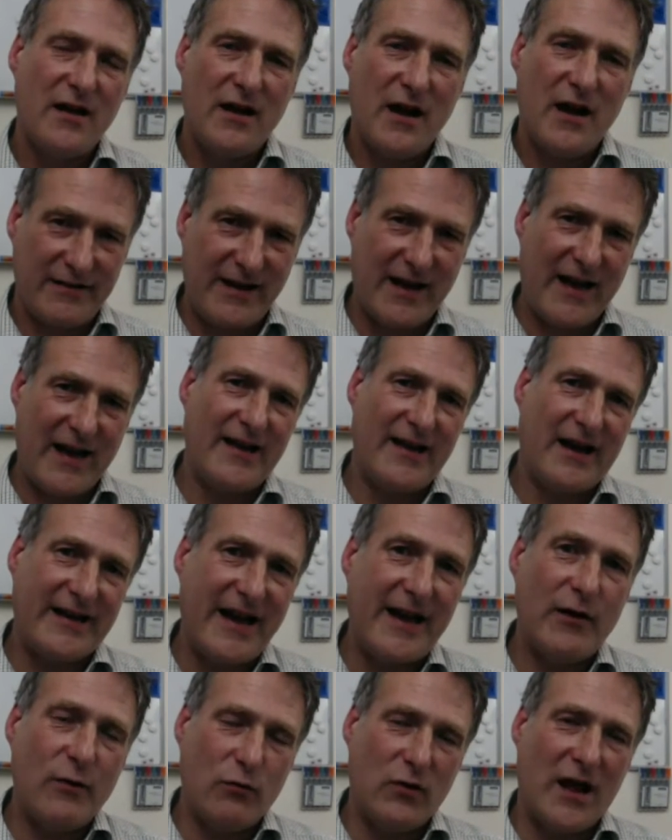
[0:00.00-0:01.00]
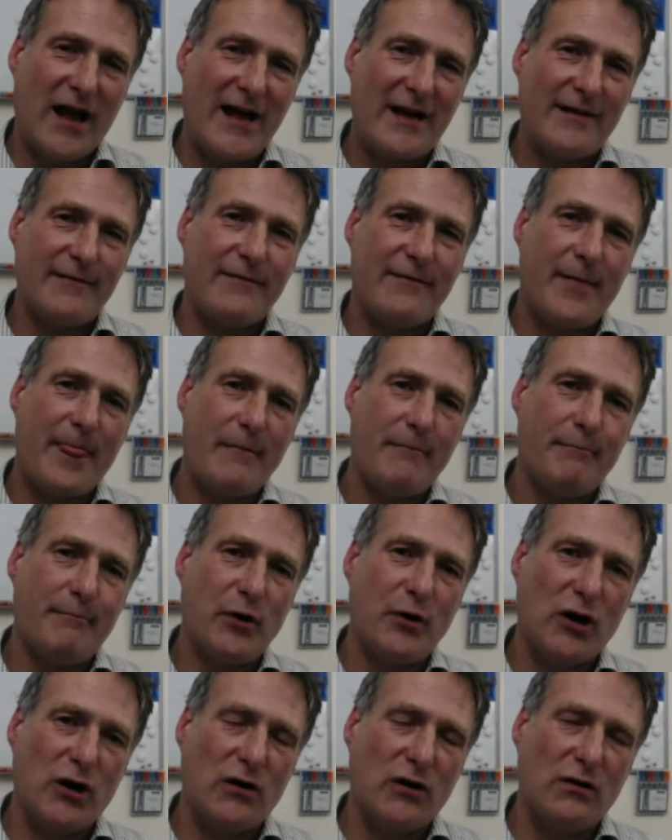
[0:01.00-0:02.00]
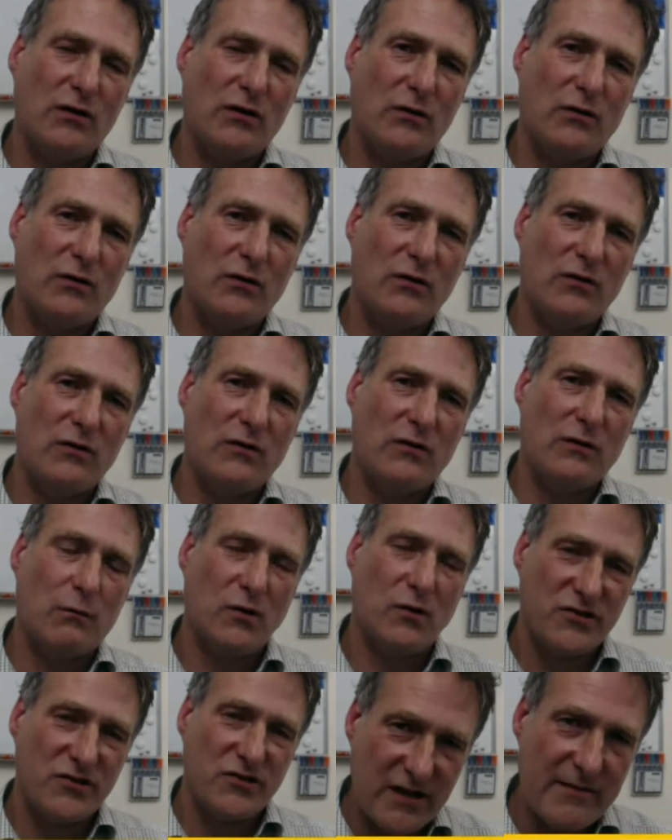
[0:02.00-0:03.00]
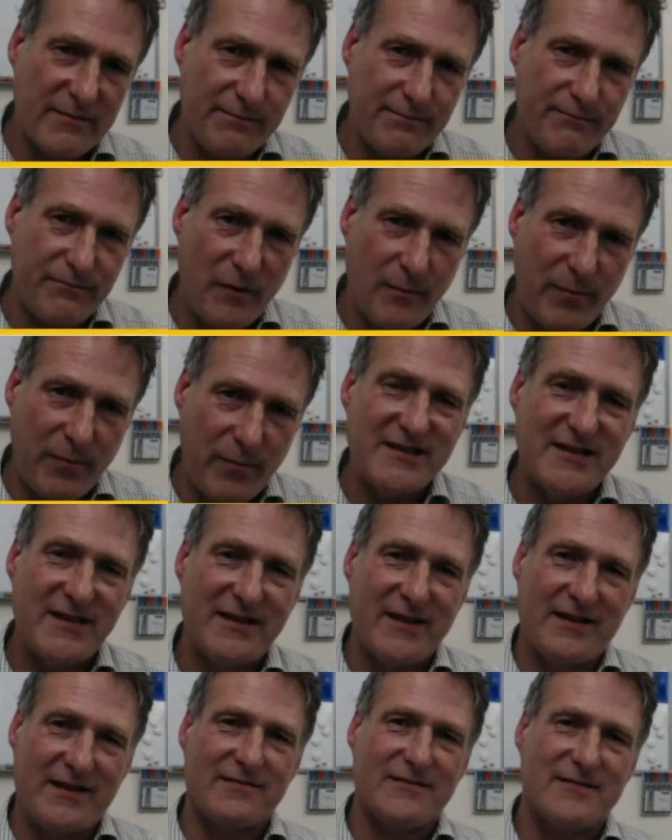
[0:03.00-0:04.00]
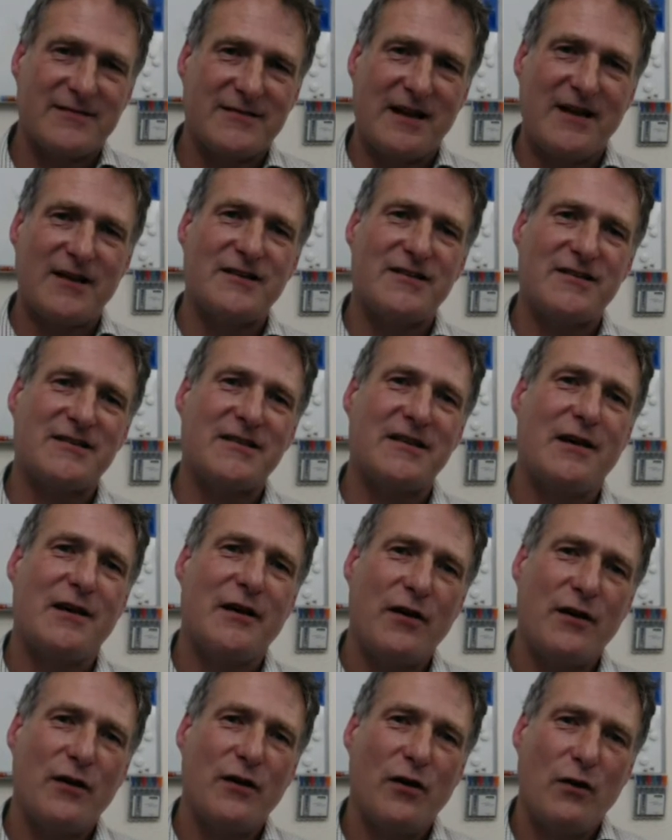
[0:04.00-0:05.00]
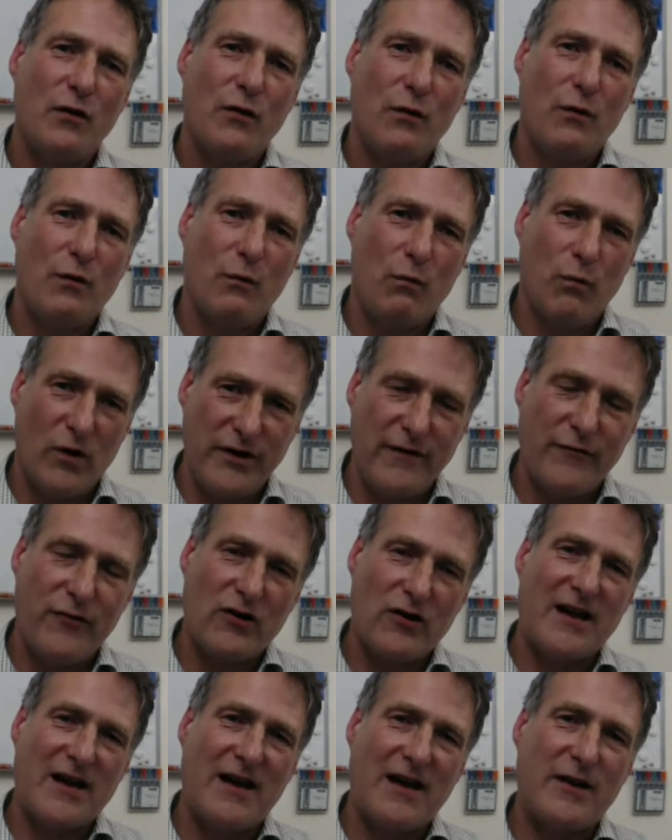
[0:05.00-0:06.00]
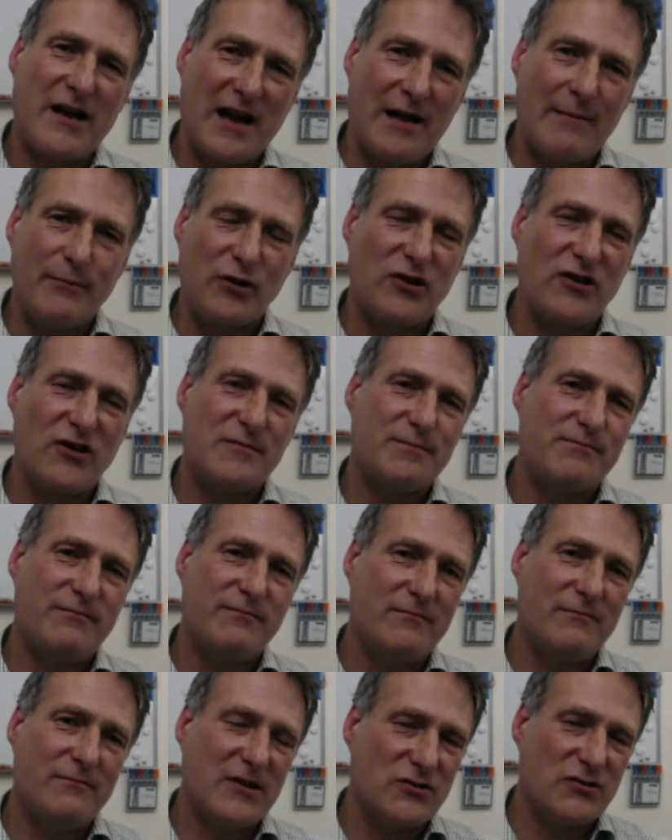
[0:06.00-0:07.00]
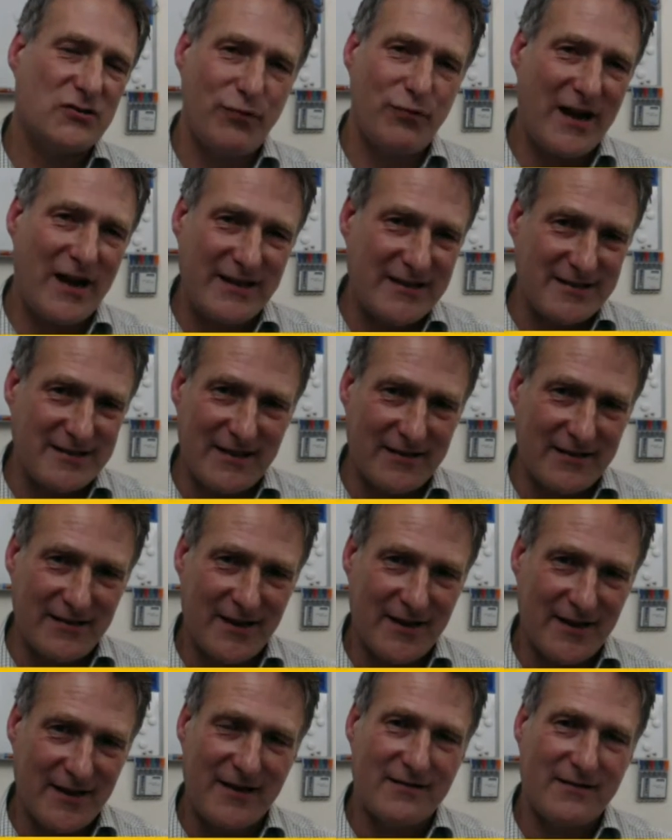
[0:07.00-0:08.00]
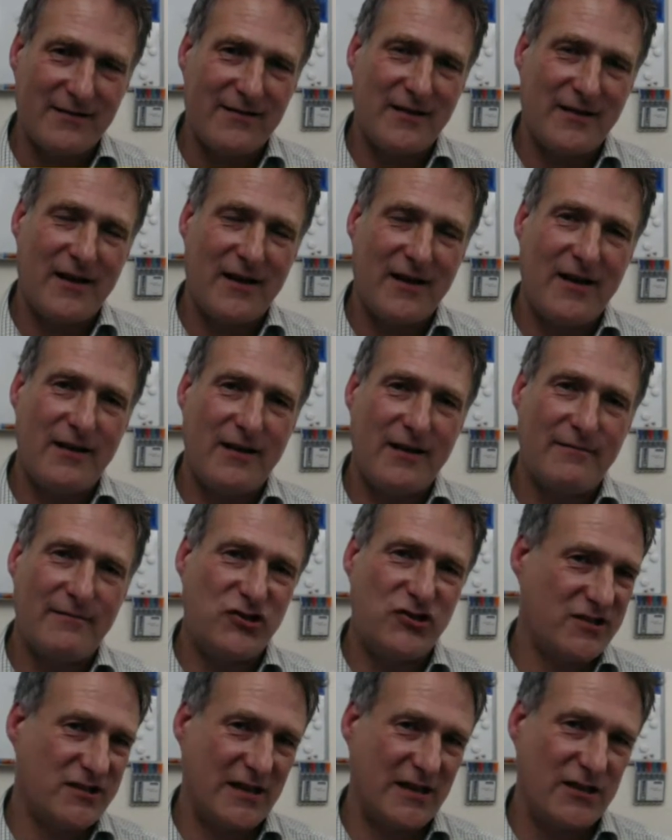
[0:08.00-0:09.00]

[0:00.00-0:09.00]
okay, I get all that, but what's going to replace it then? Tell us what you've got coming up, because Russell Brand hasn't done that. It's just said